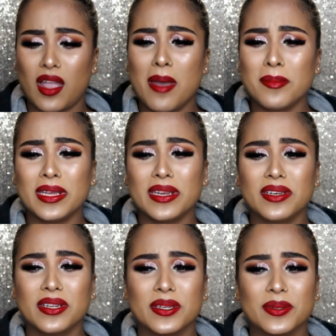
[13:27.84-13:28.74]
I
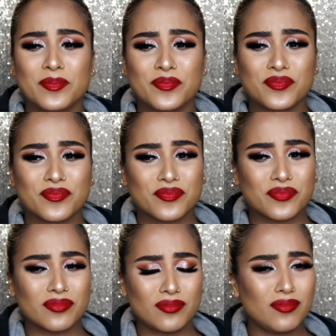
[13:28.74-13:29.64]
mean,
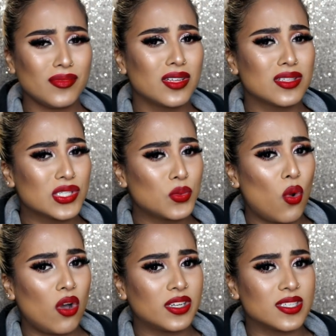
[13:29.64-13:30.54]
this
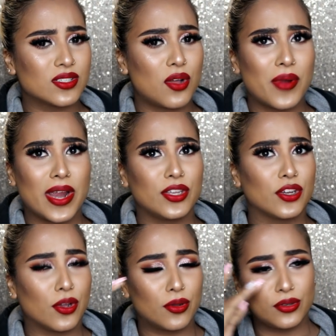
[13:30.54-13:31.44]
water is all right, you
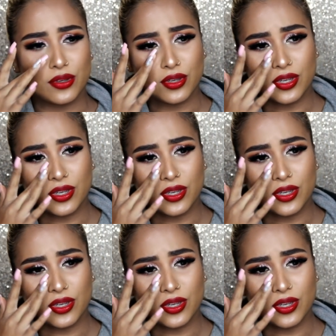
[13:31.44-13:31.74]
know.